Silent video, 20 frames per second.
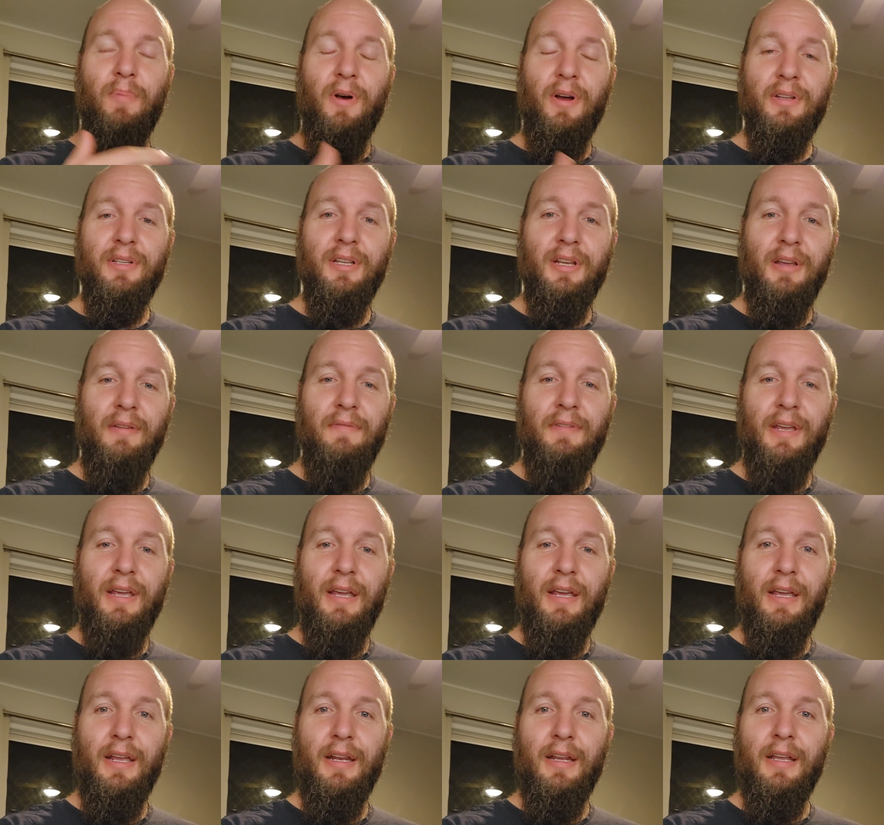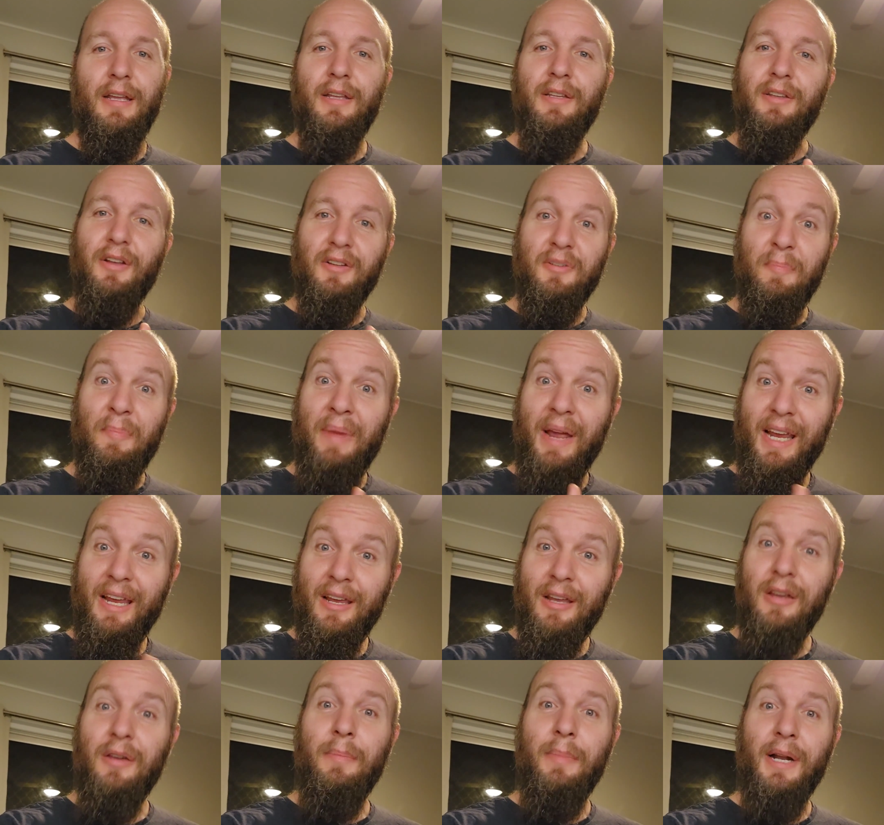positive geared, so it's
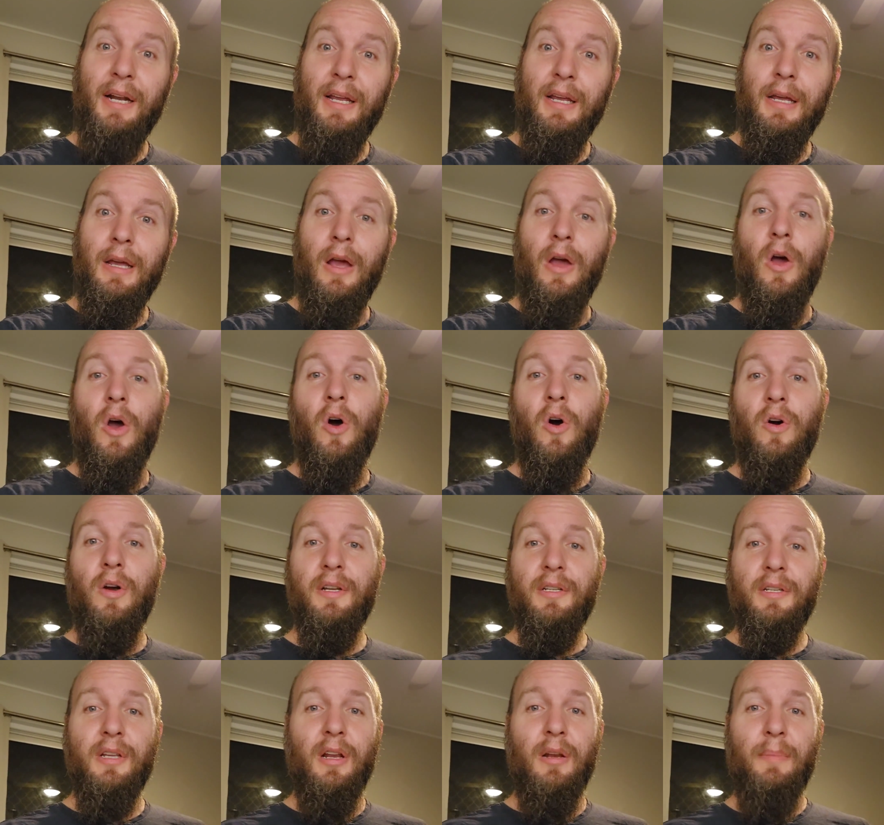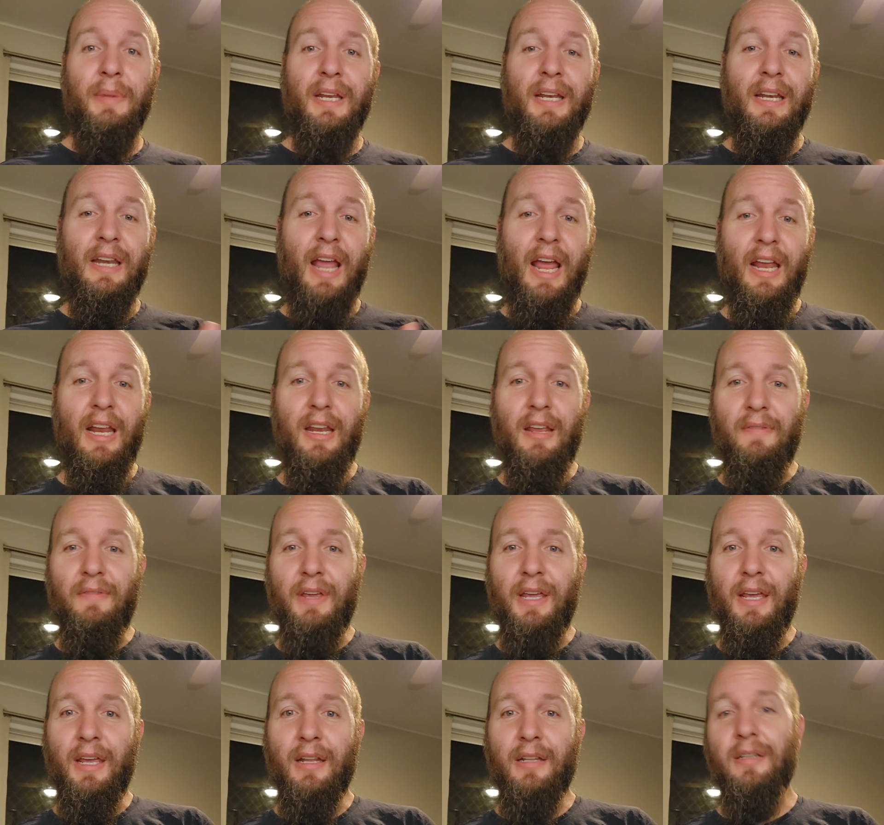making you money, or it's going to be
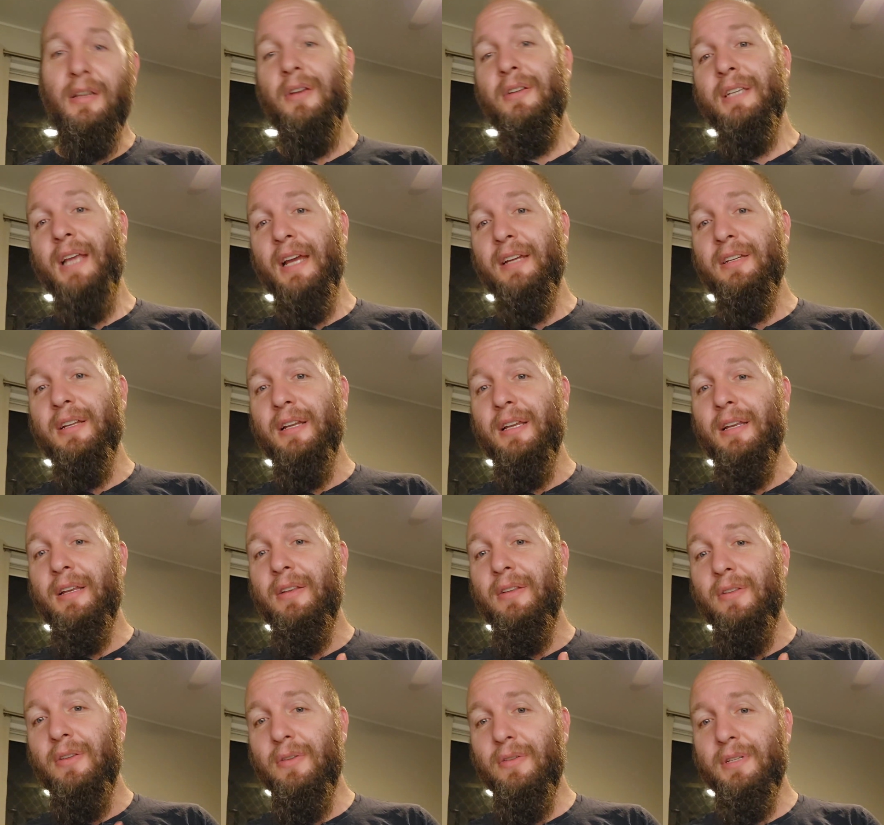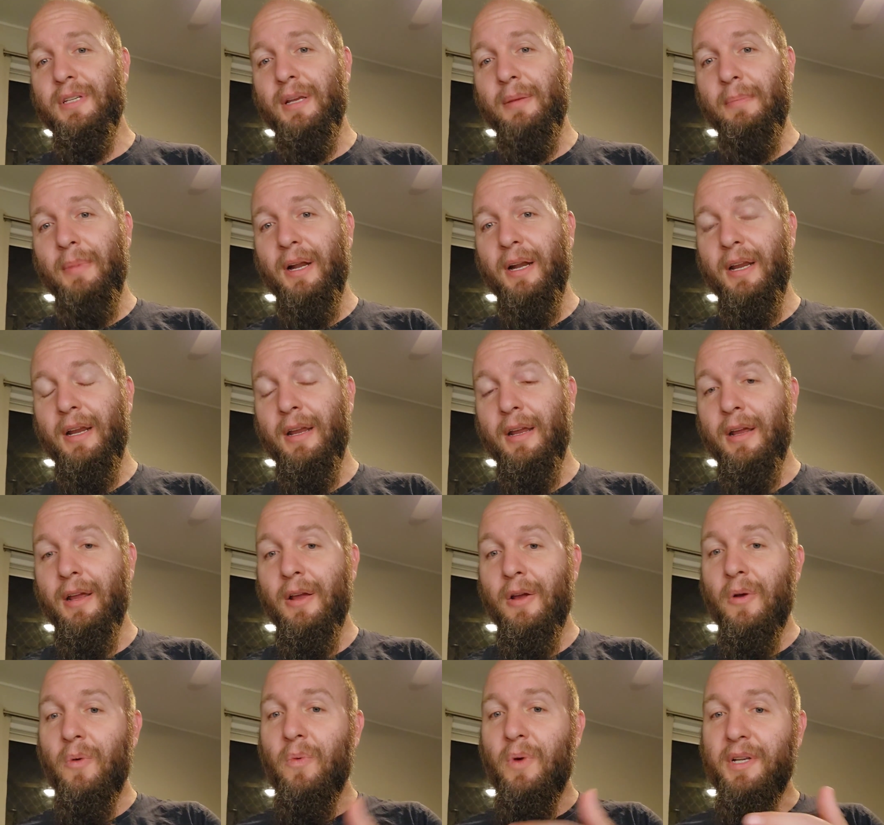negative geared, so it's actually losing money,
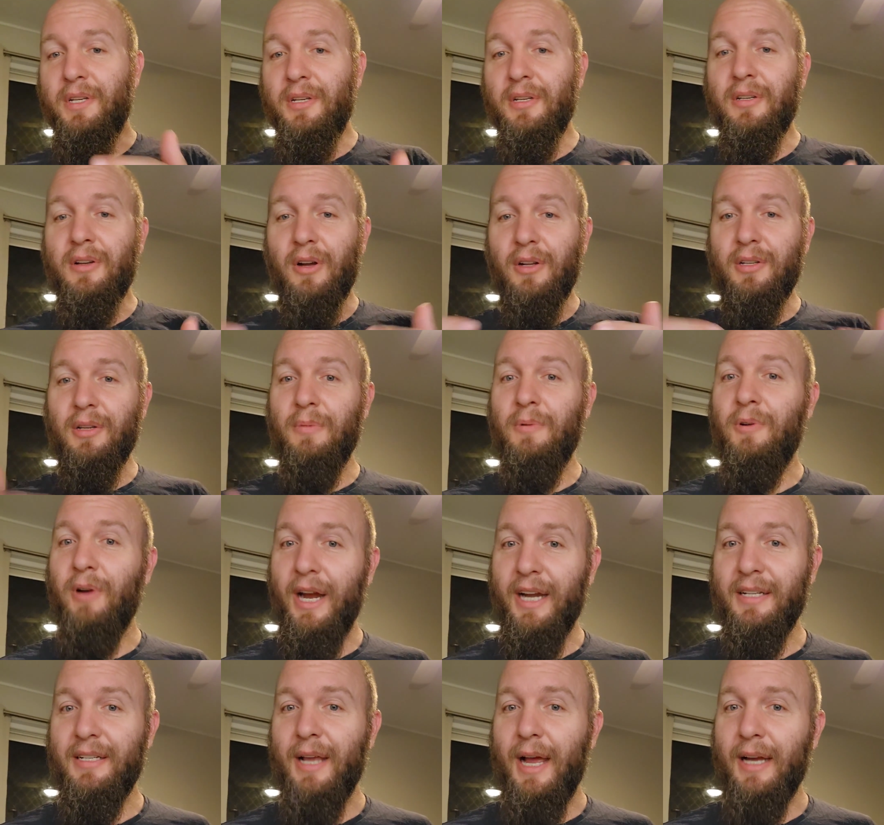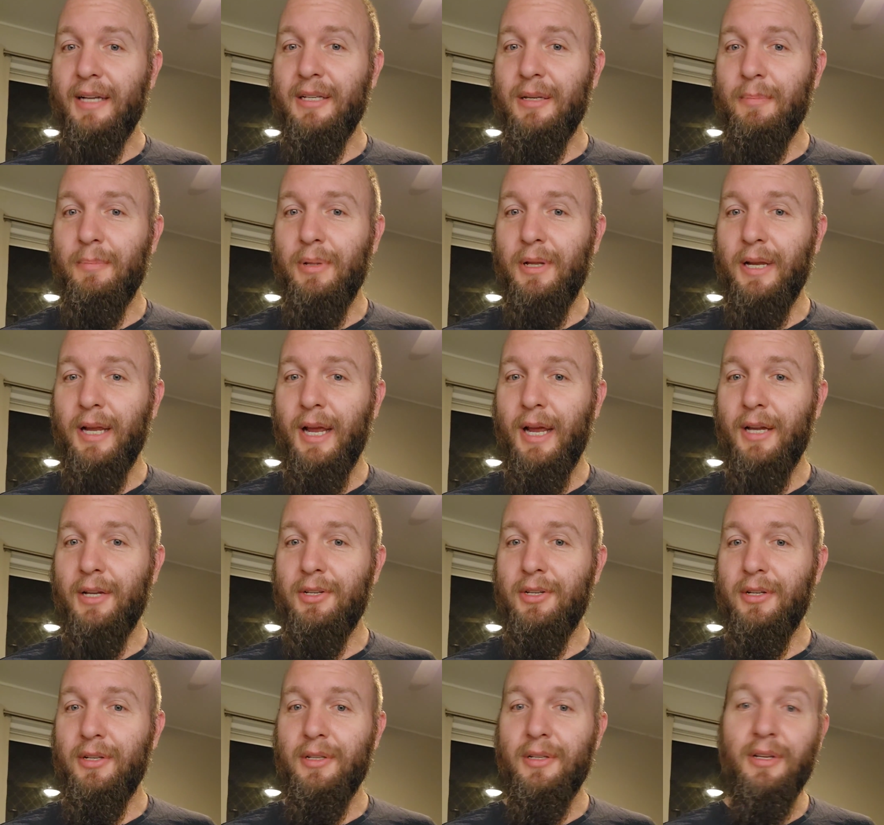which has got some great tax
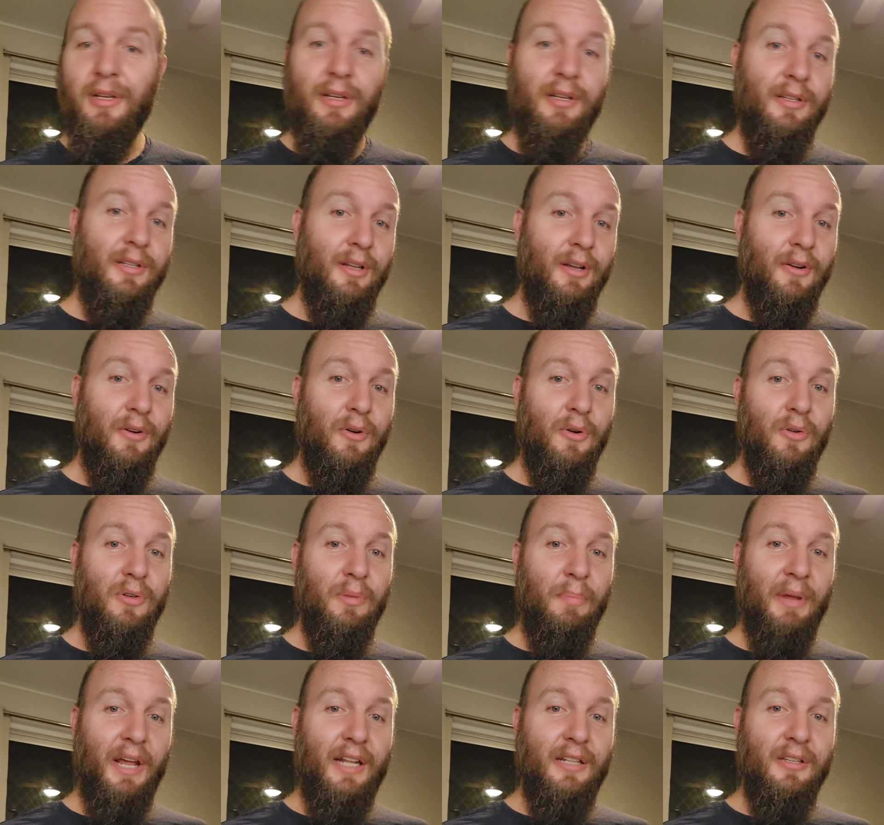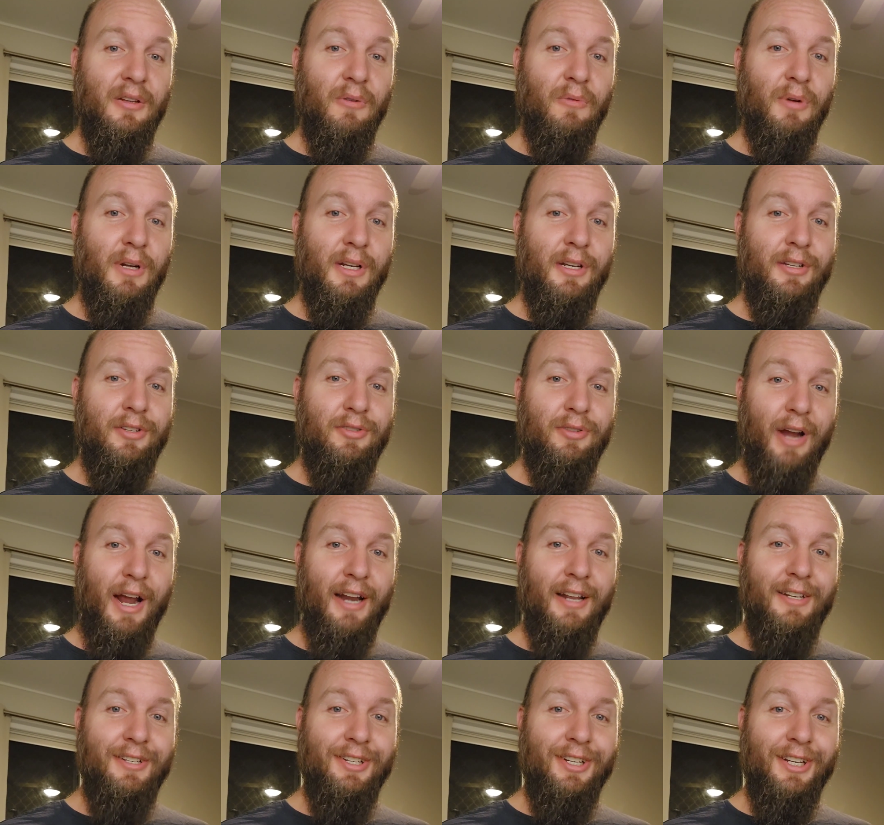implications. So it all depends on what your
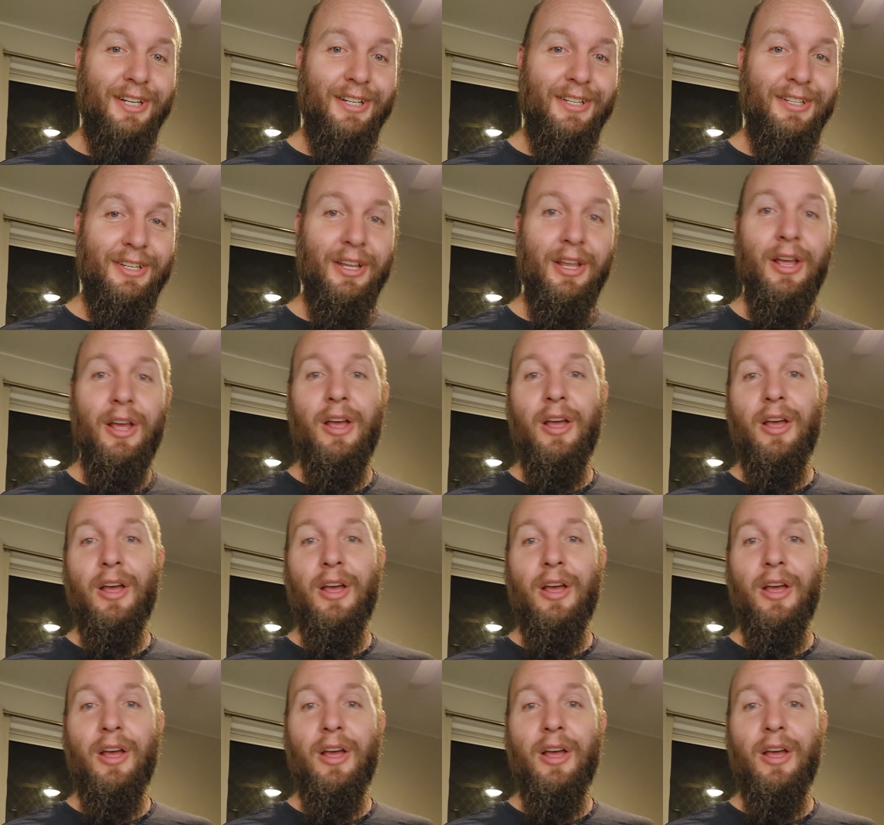strategy is.